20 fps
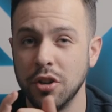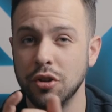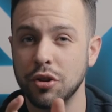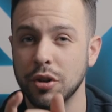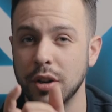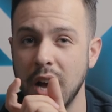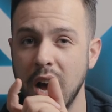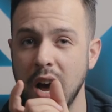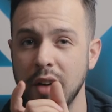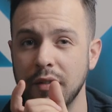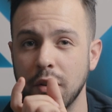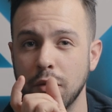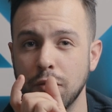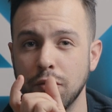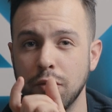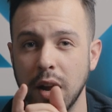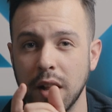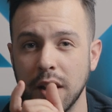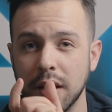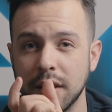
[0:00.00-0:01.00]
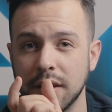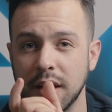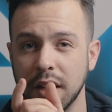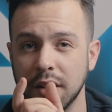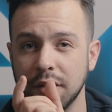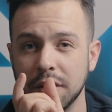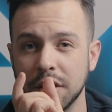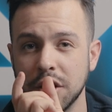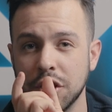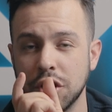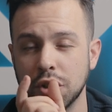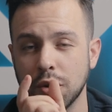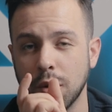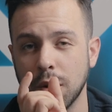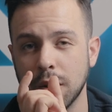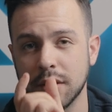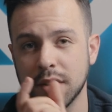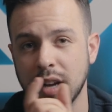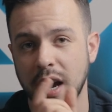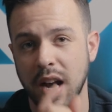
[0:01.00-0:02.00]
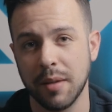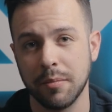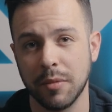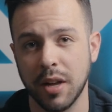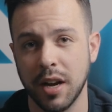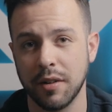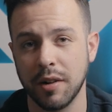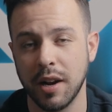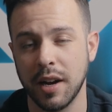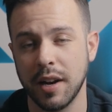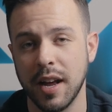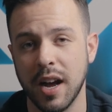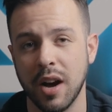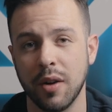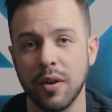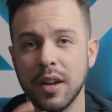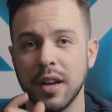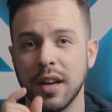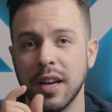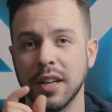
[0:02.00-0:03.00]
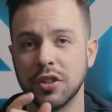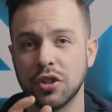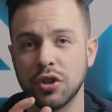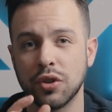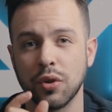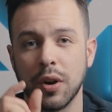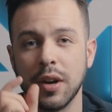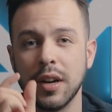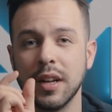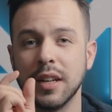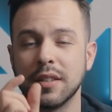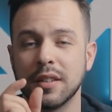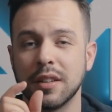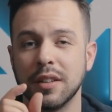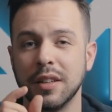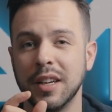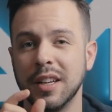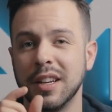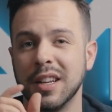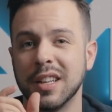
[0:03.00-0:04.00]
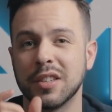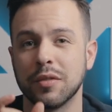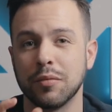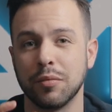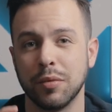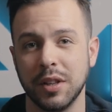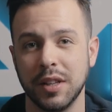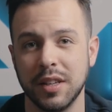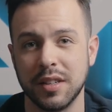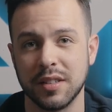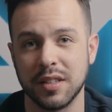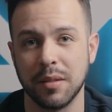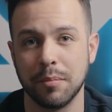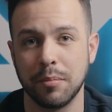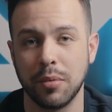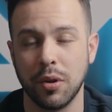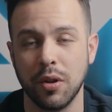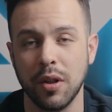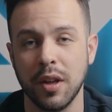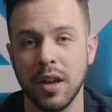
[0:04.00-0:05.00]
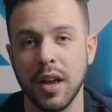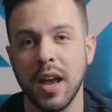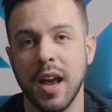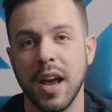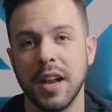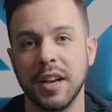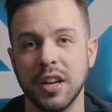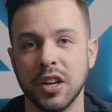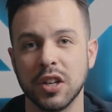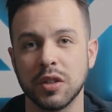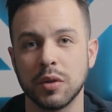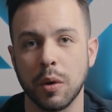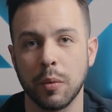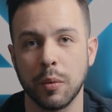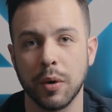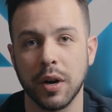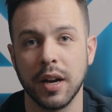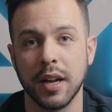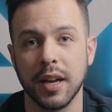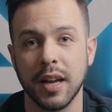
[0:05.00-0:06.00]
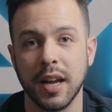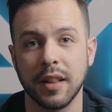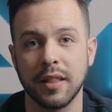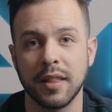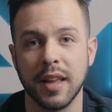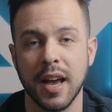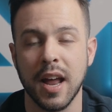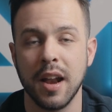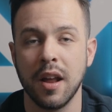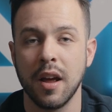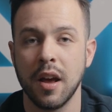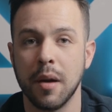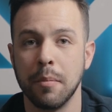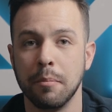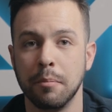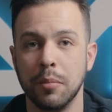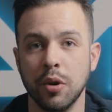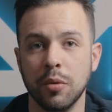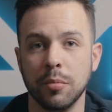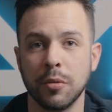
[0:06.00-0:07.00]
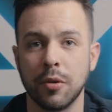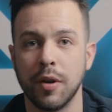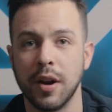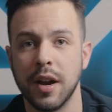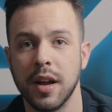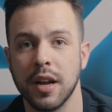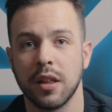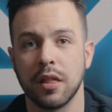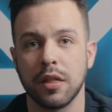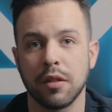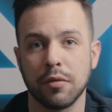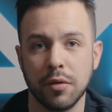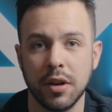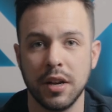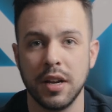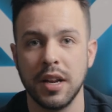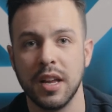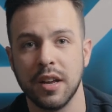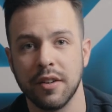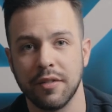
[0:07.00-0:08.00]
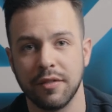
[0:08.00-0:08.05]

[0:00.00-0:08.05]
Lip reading: You should have a relatively short timeline right now. It's short, it's clean, it's really simple, and here's where we're gonna get that boomerang 3D